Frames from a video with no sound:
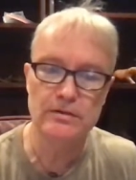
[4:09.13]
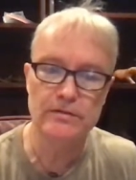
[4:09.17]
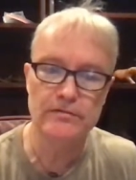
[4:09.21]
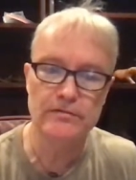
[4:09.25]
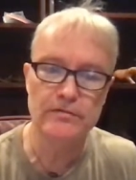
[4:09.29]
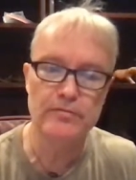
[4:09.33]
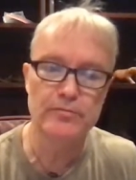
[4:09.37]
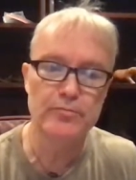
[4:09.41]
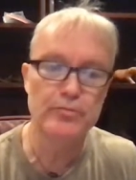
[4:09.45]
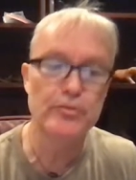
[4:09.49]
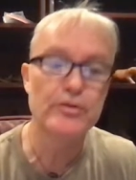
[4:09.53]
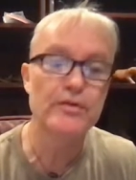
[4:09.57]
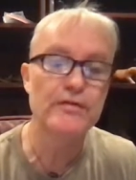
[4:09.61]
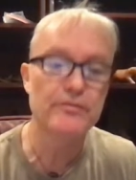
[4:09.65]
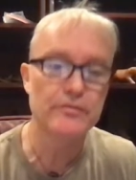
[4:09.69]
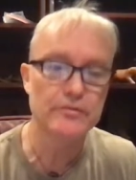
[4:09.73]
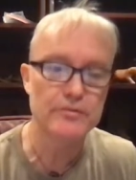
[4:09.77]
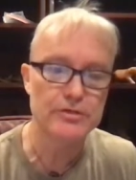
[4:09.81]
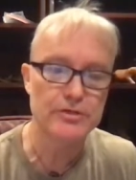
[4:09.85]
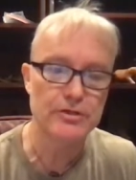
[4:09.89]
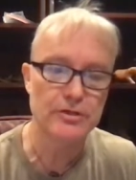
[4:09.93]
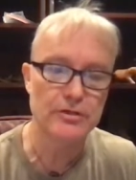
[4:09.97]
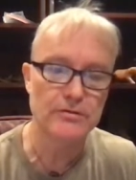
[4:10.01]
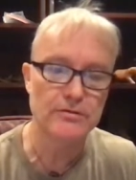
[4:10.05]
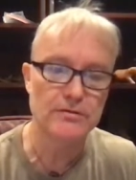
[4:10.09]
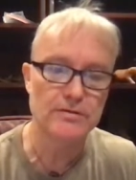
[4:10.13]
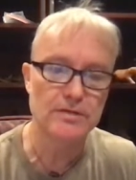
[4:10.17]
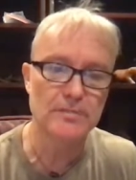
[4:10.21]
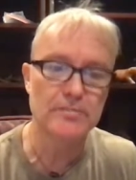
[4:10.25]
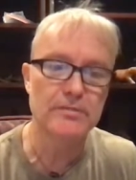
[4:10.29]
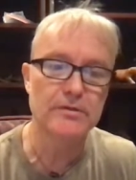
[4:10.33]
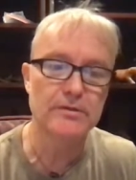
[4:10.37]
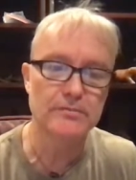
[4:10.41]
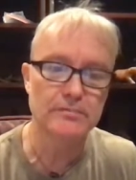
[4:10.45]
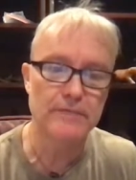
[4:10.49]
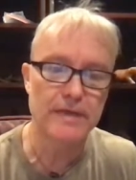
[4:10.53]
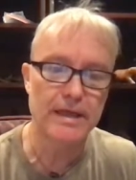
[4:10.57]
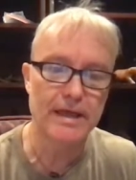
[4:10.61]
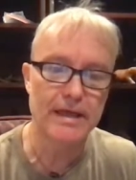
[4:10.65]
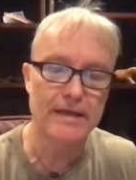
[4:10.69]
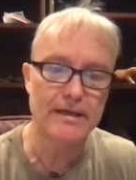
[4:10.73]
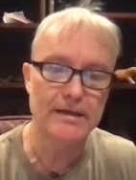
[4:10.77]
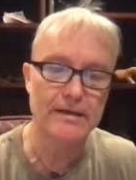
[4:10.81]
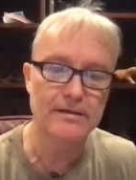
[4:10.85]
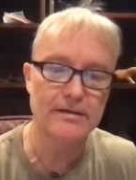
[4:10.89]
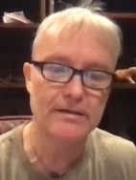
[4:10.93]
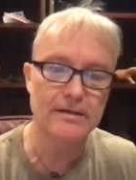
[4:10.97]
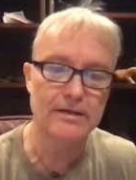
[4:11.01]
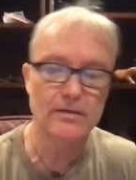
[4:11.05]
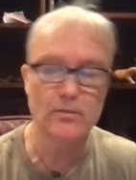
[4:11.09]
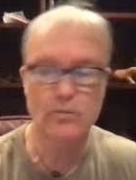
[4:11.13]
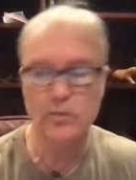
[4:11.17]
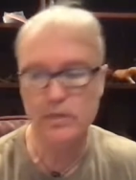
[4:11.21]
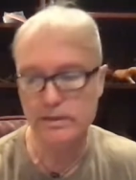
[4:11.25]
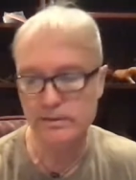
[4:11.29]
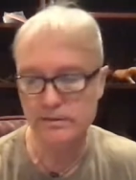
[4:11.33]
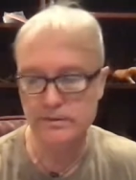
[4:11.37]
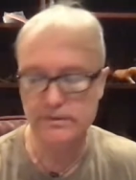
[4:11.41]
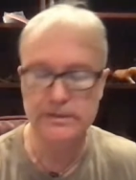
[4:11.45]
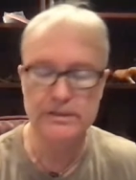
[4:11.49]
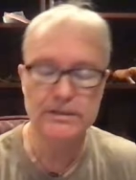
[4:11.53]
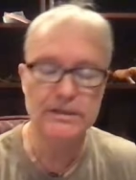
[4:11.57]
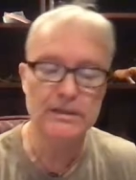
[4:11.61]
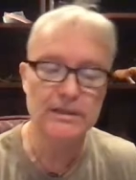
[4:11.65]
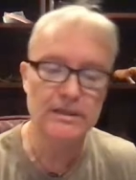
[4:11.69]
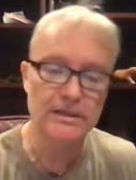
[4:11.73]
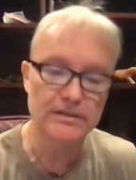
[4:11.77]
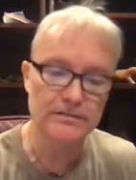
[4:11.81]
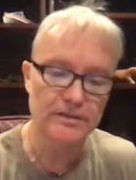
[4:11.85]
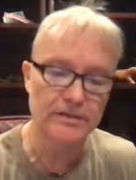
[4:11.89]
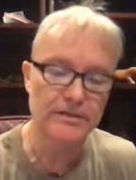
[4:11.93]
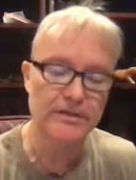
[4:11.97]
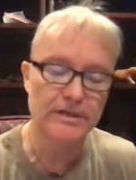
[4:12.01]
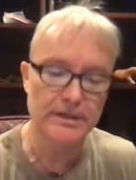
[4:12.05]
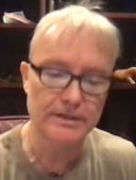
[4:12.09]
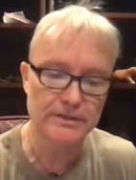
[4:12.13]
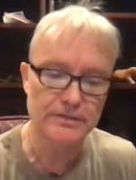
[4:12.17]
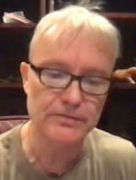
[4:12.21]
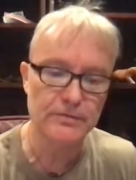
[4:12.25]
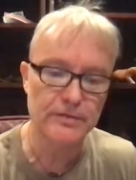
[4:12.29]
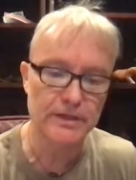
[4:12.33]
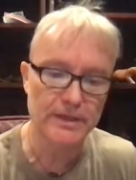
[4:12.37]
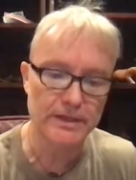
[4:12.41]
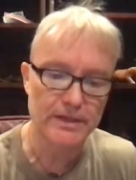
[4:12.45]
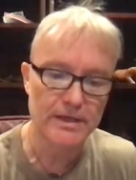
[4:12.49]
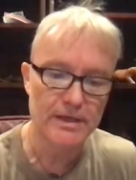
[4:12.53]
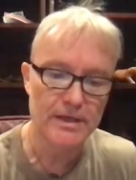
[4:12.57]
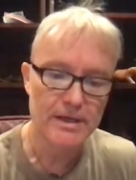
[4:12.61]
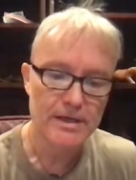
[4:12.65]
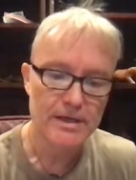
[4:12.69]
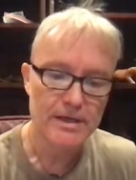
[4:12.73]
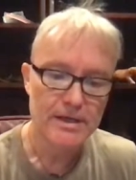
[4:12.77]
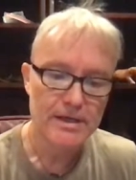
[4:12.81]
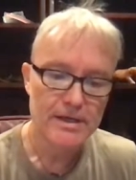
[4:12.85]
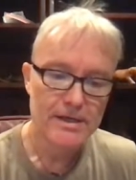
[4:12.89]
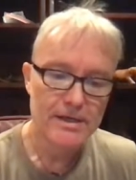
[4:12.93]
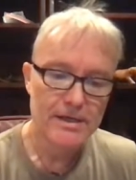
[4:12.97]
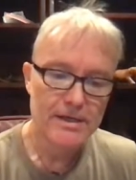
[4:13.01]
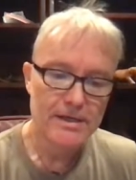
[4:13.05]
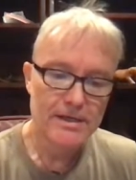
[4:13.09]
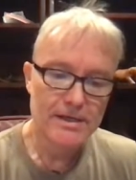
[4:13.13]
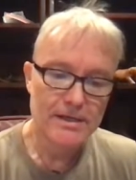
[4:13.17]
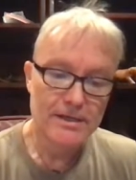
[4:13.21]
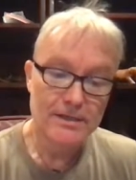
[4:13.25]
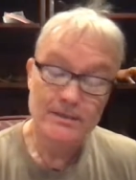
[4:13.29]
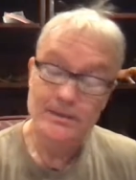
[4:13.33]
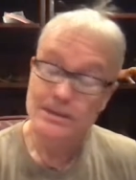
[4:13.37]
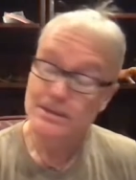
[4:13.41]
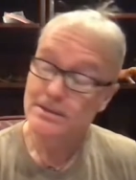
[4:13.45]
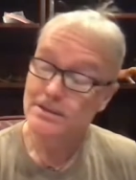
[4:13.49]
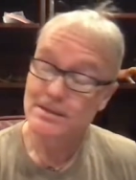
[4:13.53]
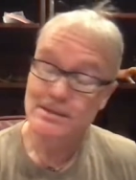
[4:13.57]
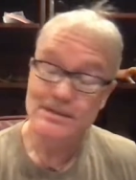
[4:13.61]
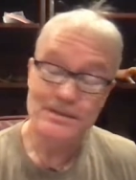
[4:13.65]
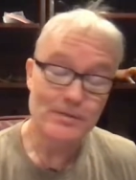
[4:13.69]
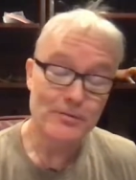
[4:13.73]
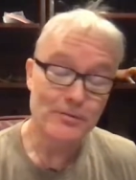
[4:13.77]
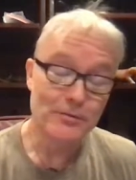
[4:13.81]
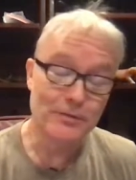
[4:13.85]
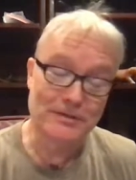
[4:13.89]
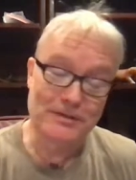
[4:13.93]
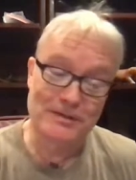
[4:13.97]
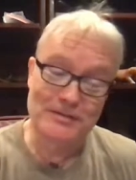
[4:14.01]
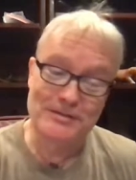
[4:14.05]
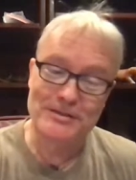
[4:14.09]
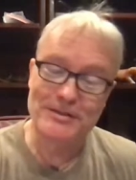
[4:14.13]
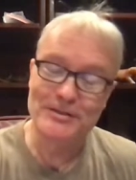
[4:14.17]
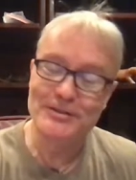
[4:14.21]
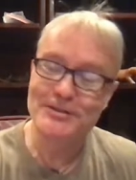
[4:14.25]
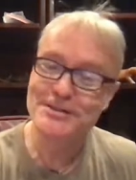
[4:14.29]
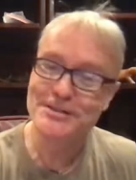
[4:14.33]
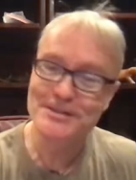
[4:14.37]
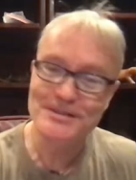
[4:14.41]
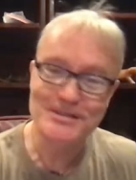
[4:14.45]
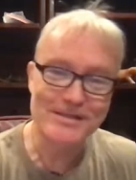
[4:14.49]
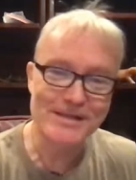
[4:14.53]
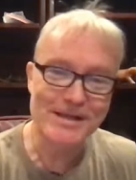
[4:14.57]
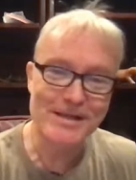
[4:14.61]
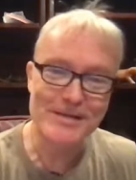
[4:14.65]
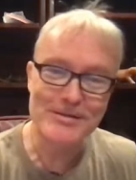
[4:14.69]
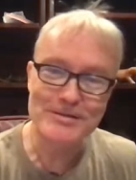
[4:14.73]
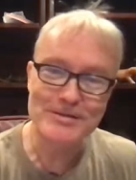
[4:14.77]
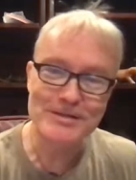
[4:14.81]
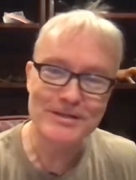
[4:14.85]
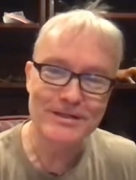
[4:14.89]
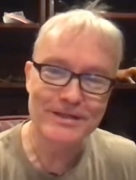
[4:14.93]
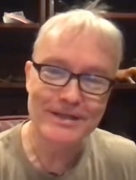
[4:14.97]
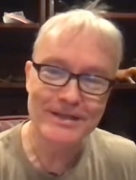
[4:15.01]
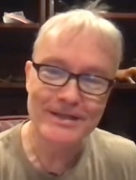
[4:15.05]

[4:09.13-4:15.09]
a few preview shows up in Canada and one in Cleveland next week just to see what this looks and sounds